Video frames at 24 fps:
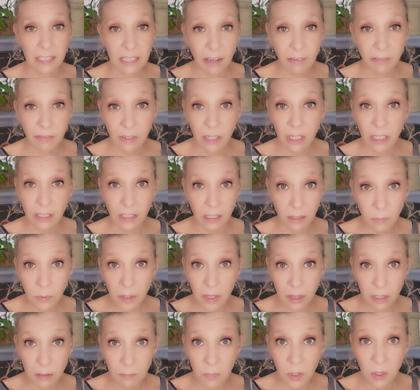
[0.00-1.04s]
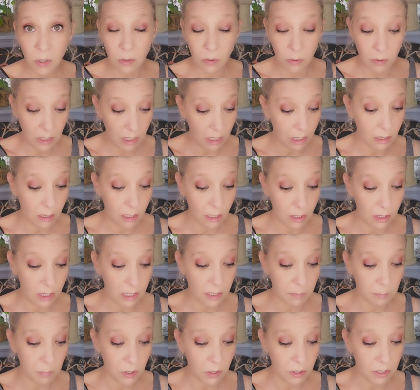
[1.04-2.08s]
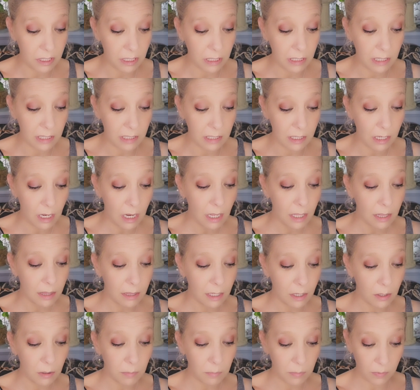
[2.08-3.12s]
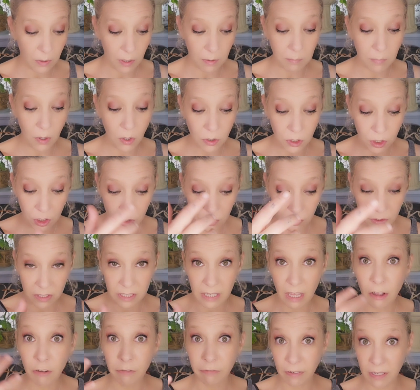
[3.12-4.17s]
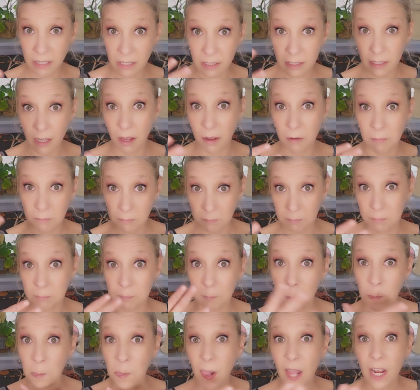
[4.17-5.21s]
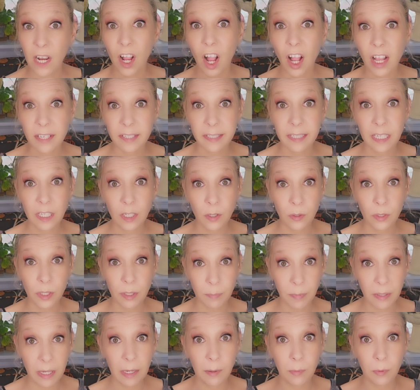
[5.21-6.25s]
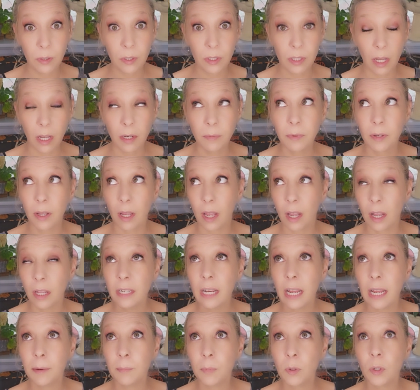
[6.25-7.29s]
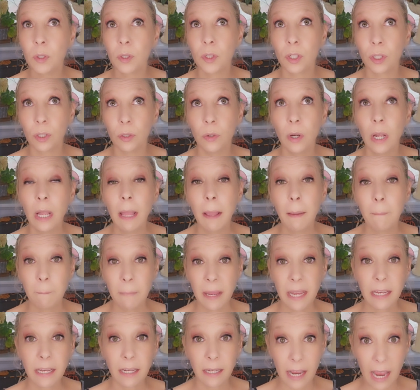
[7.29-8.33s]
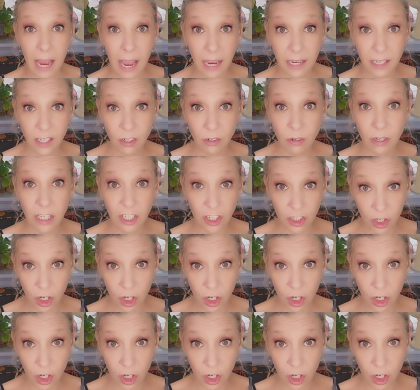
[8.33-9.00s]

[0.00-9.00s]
definitely with the Moon. Either this person is, their emotional self is causing you to be unable to make an accurate